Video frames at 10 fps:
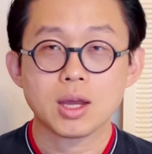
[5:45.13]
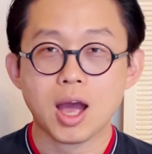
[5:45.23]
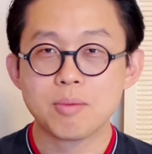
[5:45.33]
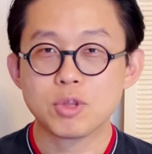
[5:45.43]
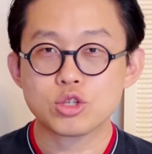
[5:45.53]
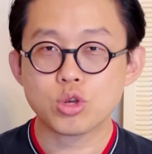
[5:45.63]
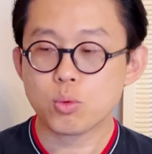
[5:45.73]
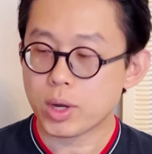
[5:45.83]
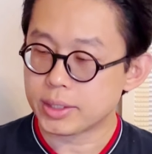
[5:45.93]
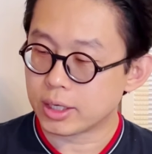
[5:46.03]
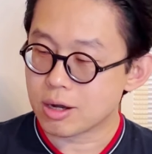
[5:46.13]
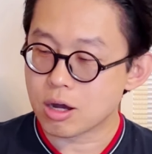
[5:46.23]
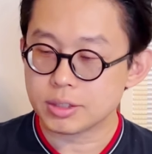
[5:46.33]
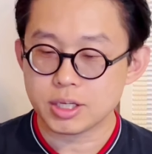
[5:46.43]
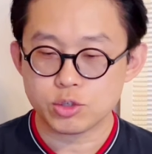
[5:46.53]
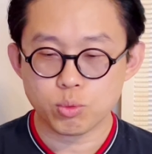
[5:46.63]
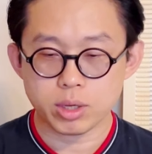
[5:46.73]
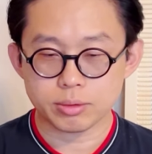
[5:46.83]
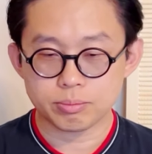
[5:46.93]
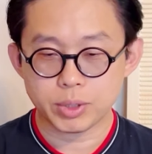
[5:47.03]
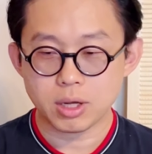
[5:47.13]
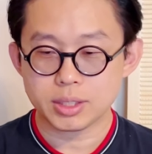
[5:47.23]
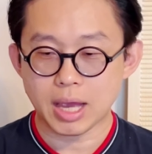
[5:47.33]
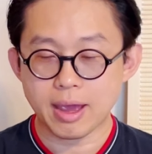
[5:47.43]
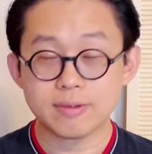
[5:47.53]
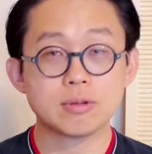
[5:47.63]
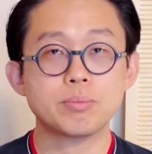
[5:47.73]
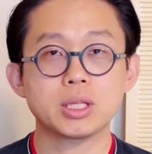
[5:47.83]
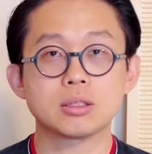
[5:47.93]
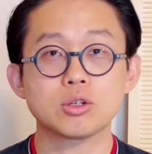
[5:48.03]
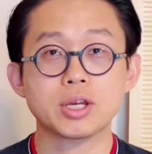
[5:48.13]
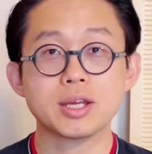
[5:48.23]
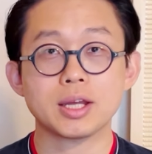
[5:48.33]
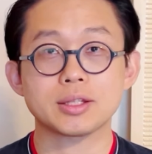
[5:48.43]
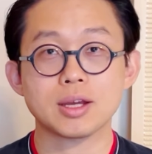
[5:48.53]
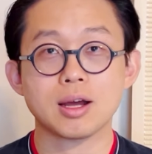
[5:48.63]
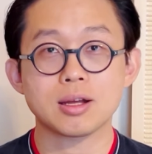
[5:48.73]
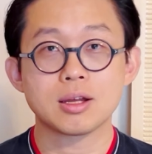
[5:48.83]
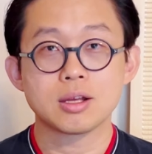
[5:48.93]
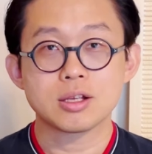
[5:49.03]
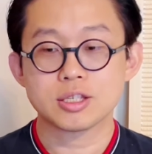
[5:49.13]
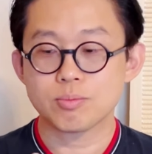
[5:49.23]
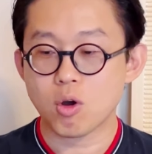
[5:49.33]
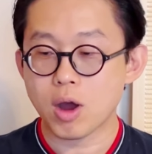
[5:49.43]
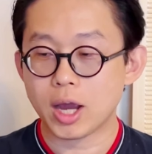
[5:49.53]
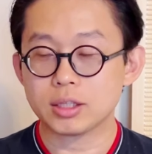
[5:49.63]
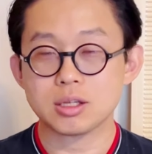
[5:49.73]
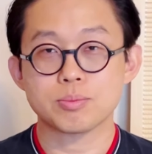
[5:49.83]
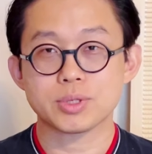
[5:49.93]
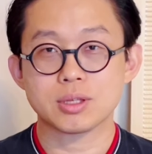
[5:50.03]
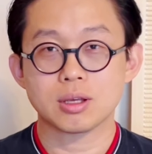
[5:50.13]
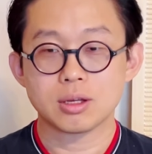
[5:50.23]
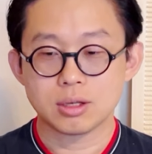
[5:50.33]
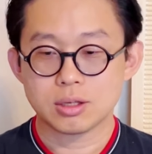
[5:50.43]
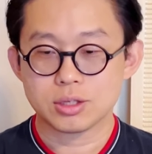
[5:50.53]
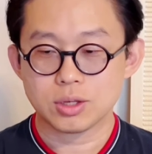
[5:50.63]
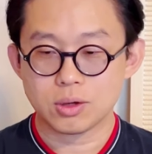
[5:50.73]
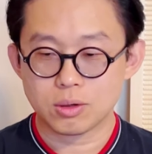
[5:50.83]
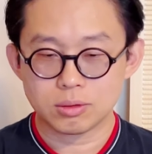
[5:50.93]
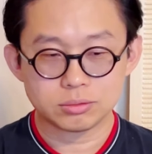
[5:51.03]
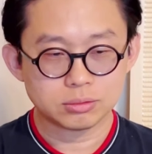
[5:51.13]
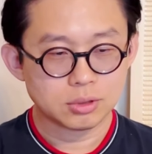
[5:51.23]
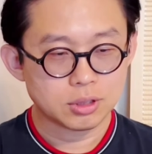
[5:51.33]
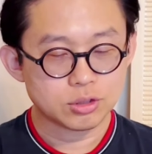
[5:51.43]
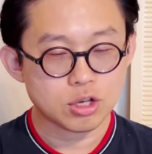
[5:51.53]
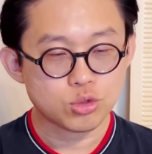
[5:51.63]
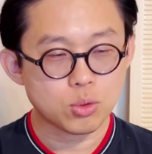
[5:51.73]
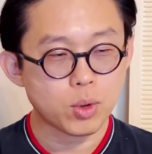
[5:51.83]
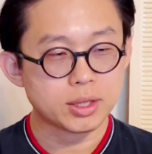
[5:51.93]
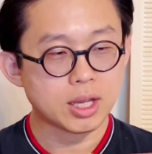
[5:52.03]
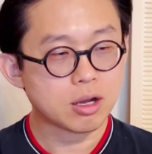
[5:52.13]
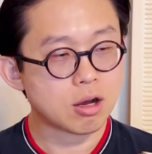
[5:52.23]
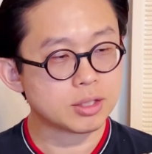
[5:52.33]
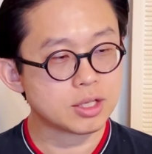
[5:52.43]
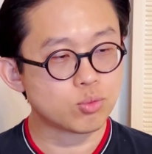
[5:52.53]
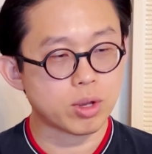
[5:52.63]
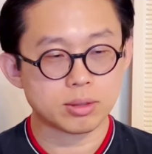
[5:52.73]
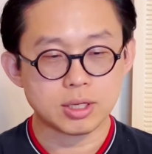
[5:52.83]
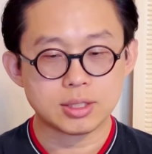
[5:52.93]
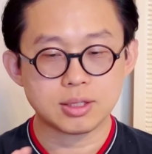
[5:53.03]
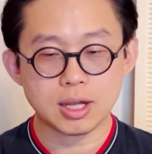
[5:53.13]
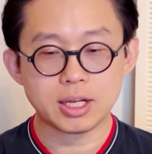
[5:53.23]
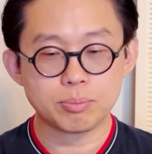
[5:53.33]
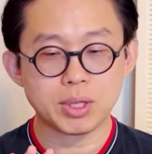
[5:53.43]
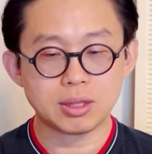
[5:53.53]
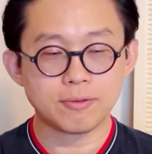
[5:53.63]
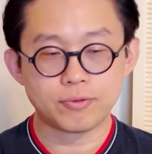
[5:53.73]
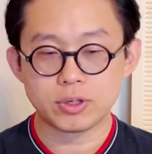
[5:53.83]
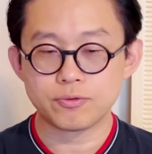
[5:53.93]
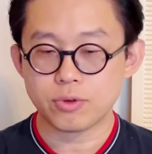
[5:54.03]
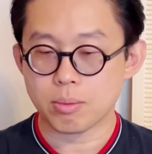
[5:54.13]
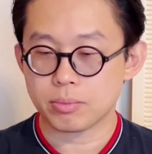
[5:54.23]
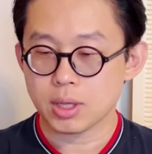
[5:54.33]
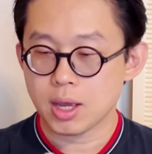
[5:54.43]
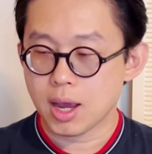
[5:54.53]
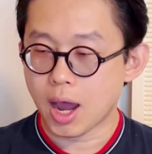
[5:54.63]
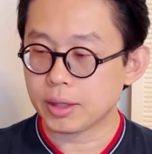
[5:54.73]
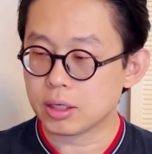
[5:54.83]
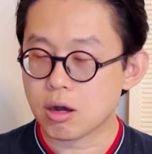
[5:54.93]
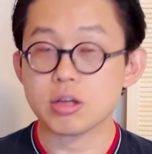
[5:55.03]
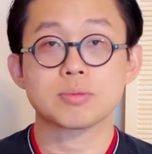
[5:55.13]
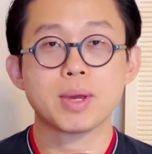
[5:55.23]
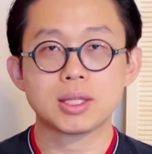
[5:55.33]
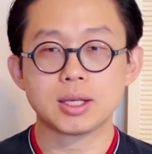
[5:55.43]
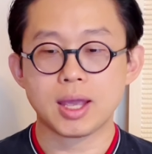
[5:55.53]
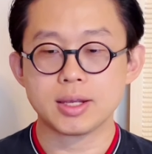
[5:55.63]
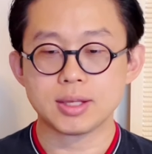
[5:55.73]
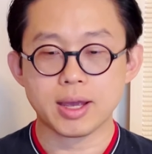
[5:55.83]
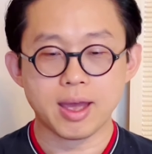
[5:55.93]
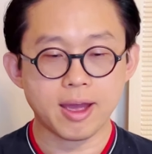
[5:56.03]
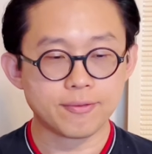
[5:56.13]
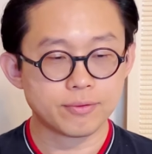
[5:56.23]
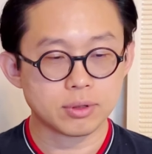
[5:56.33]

I'm not sure what they call this one because I haven't been looking at their small items. So, not sure what they call this one. It's a little bit different from other cosmetic case I have.